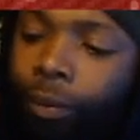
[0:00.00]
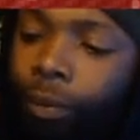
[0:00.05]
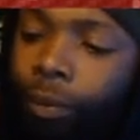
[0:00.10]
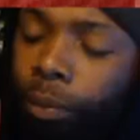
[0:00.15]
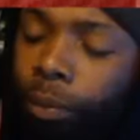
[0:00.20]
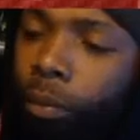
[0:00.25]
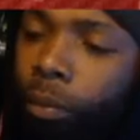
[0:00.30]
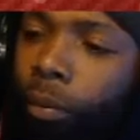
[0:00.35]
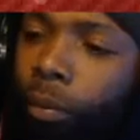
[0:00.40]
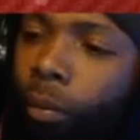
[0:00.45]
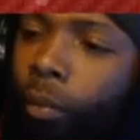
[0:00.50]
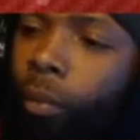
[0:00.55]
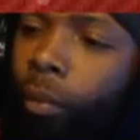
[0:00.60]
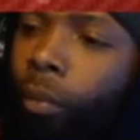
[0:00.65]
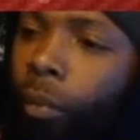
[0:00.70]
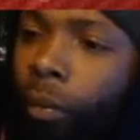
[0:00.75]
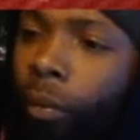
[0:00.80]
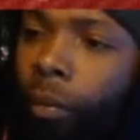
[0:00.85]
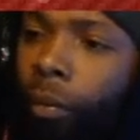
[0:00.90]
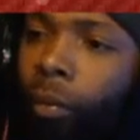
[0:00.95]

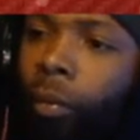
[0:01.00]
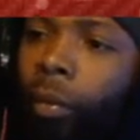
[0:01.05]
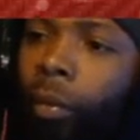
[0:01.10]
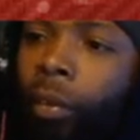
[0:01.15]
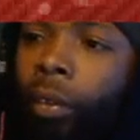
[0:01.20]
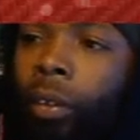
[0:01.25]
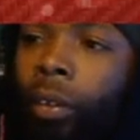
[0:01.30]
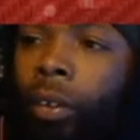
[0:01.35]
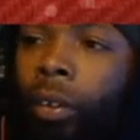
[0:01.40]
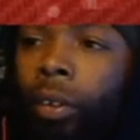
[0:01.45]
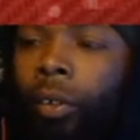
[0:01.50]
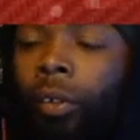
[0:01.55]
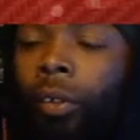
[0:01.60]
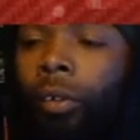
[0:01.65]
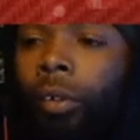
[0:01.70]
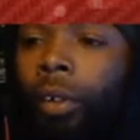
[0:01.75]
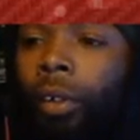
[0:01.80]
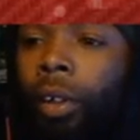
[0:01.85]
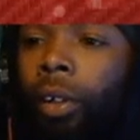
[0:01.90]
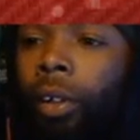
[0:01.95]

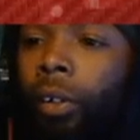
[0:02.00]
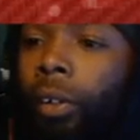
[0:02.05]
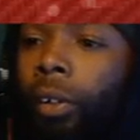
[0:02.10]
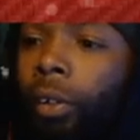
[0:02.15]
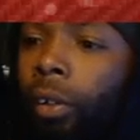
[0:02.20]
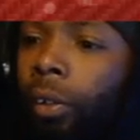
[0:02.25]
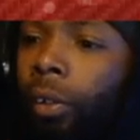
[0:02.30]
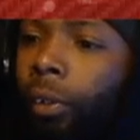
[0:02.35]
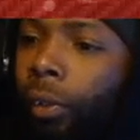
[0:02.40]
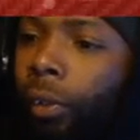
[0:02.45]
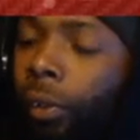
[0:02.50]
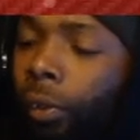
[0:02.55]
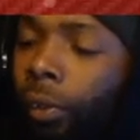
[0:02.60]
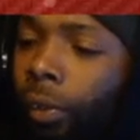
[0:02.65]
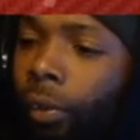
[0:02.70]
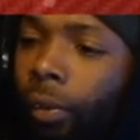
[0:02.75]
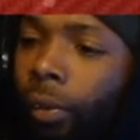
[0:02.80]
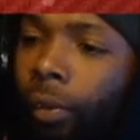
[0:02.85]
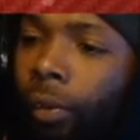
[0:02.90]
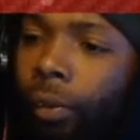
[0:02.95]

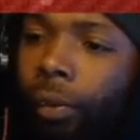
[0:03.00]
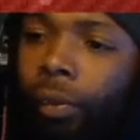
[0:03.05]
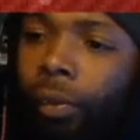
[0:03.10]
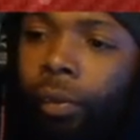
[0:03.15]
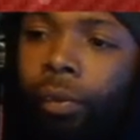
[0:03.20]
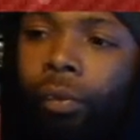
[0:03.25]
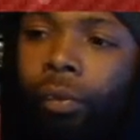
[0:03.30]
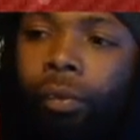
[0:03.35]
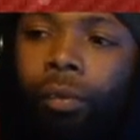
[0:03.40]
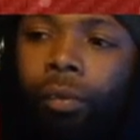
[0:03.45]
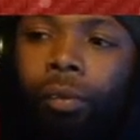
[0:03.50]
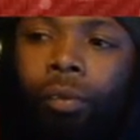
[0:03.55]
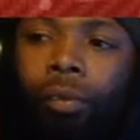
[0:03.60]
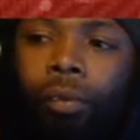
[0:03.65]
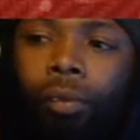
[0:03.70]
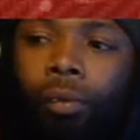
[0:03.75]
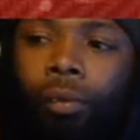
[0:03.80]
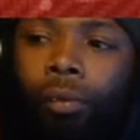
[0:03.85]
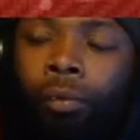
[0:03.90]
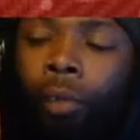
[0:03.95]

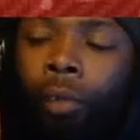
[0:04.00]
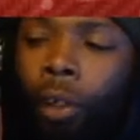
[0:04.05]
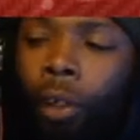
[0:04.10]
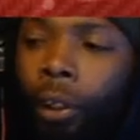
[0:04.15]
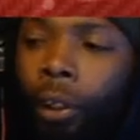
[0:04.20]
No words are spoken by the person on screen.